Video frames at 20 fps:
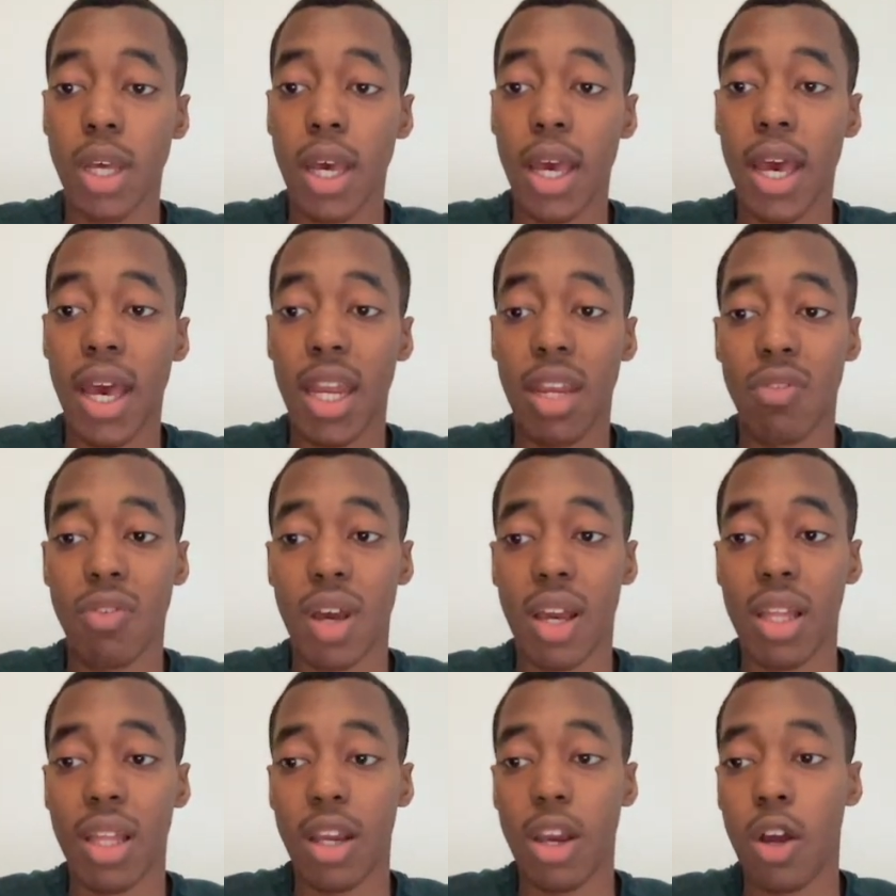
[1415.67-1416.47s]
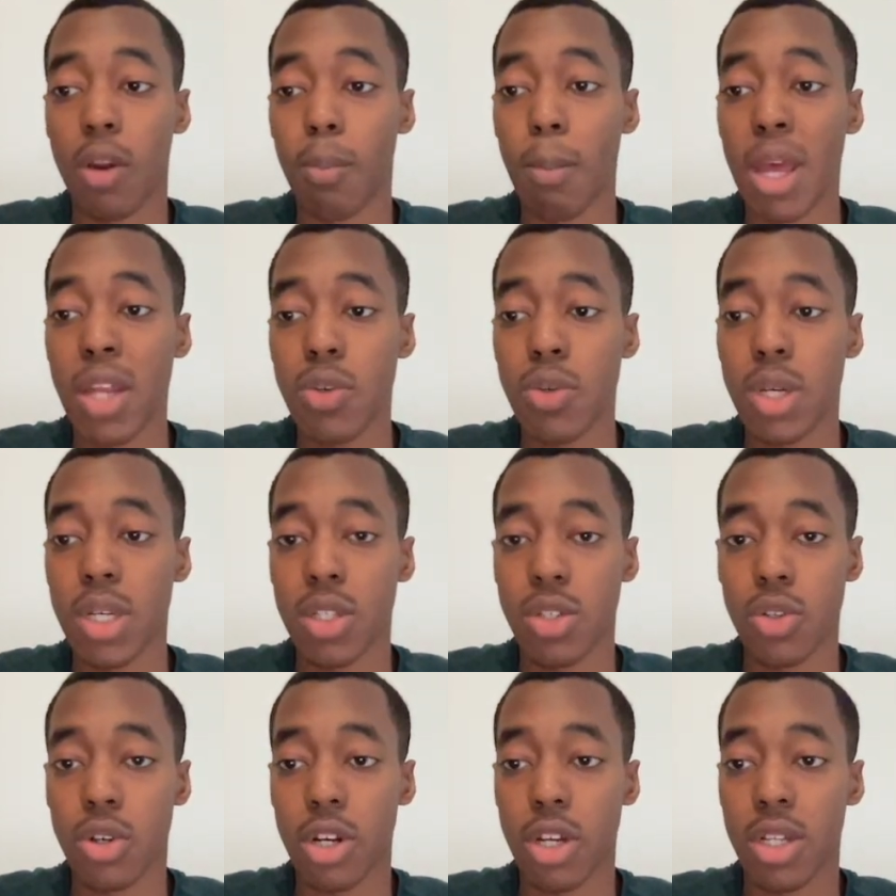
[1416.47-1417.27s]
And if I click on metrics,
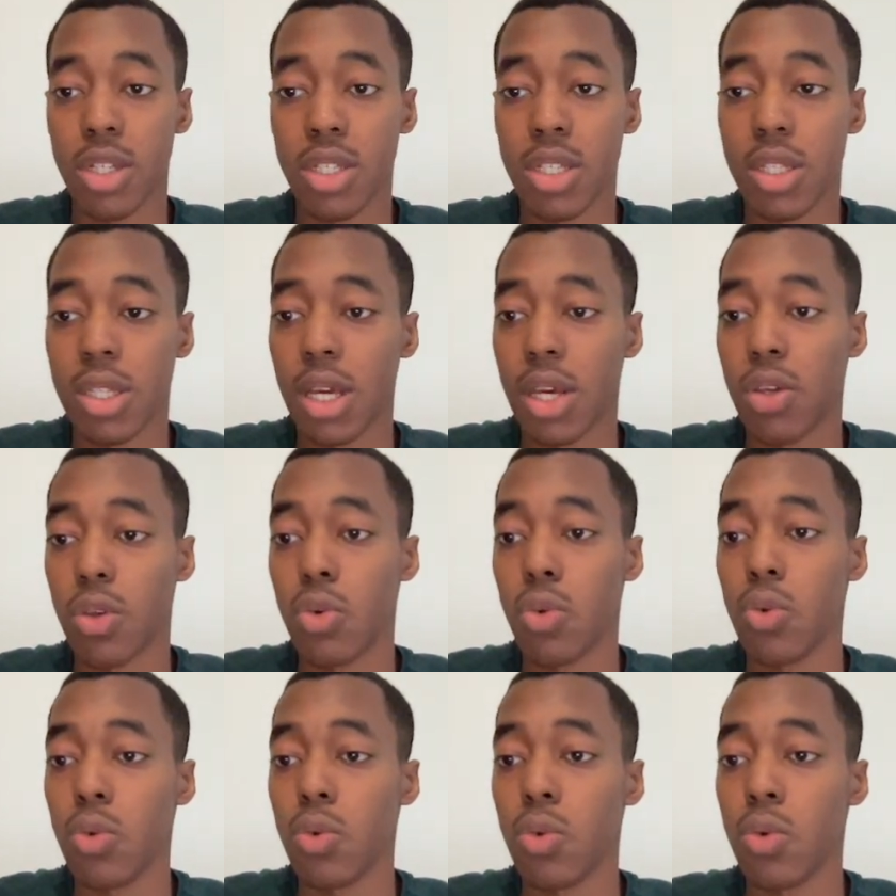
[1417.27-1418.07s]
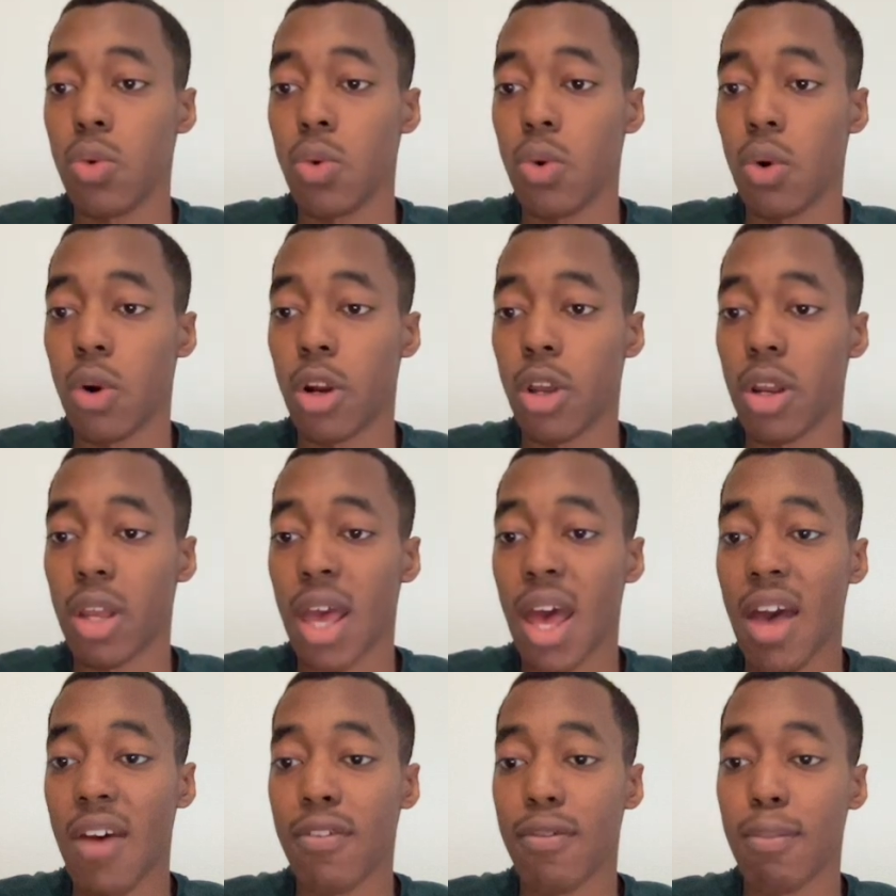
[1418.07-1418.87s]
you're going to see that you are going to
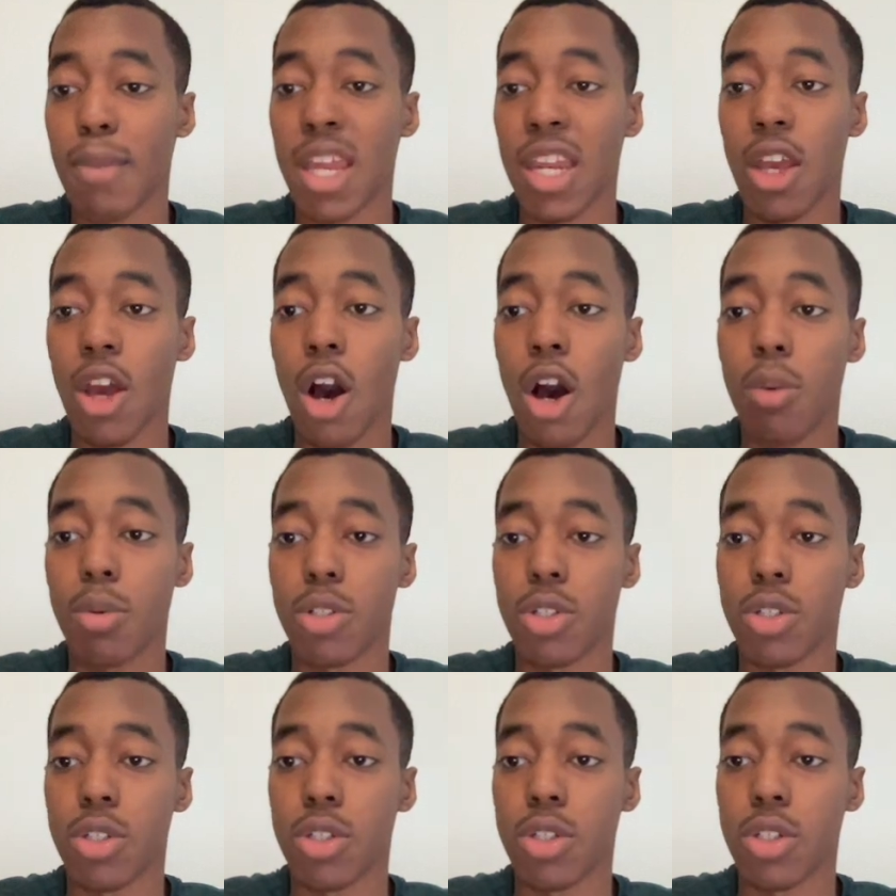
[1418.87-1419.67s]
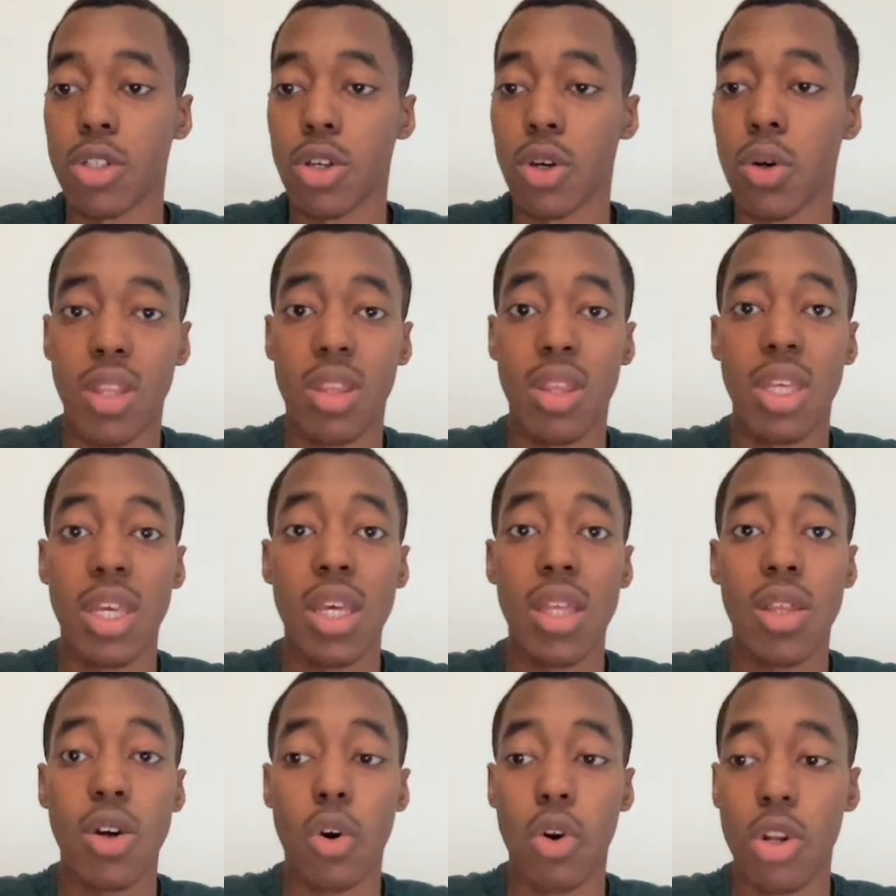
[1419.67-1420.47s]
have many options. So these
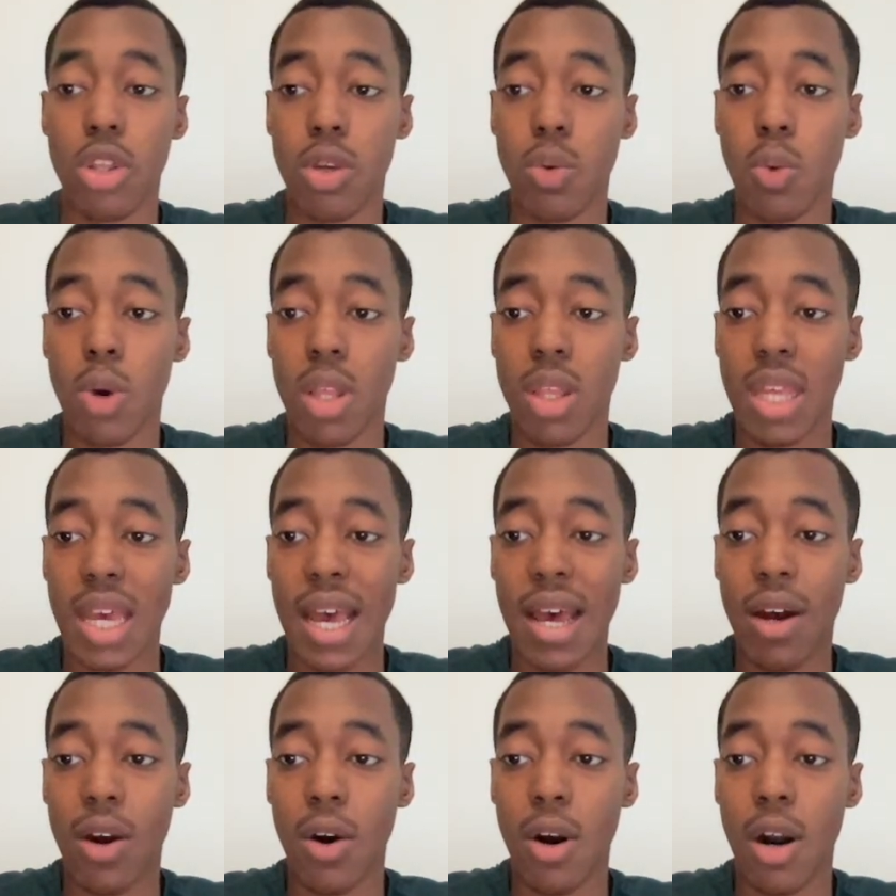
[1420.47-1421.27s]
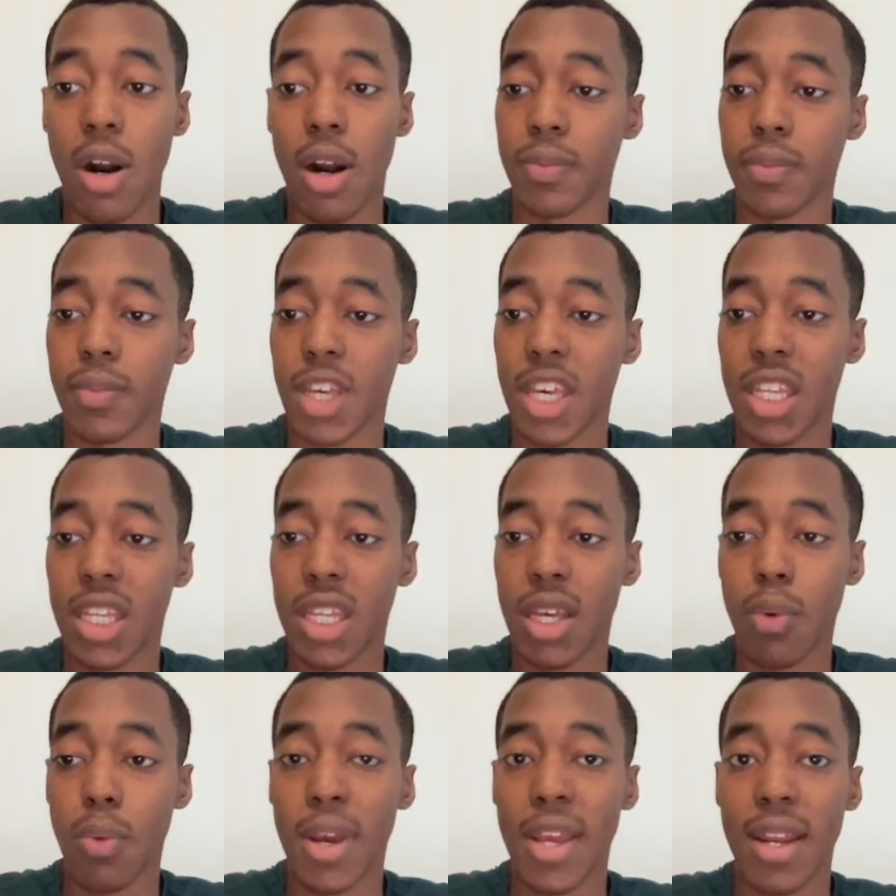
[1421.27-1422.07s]
are the ones that are
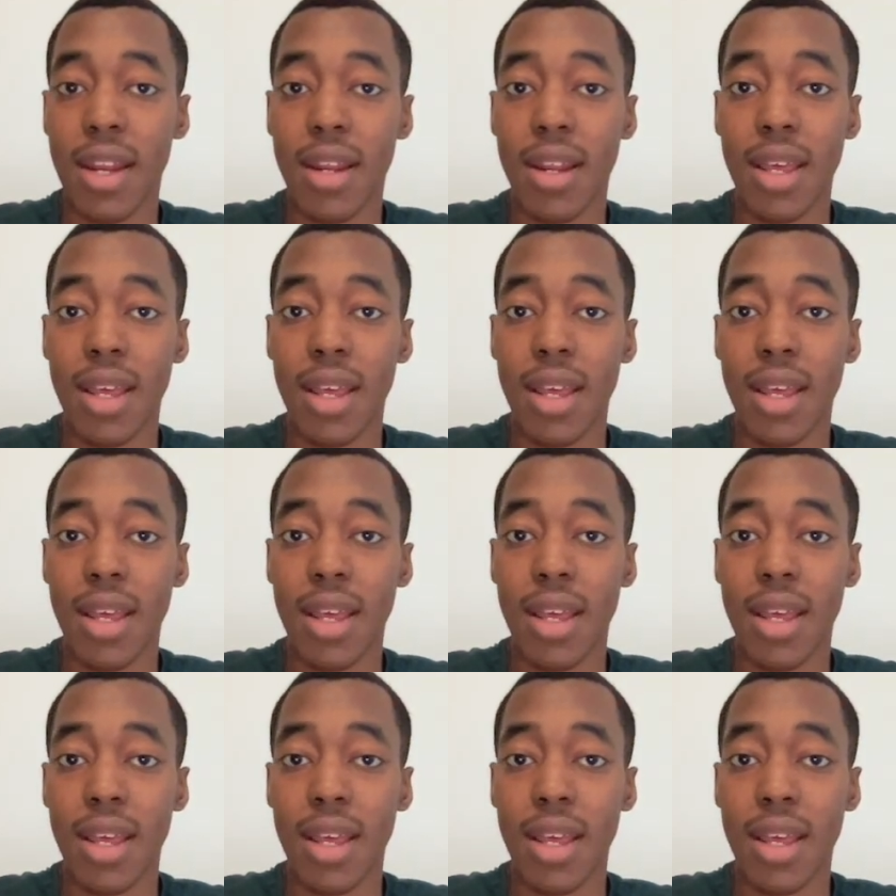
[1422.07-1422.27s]
integrated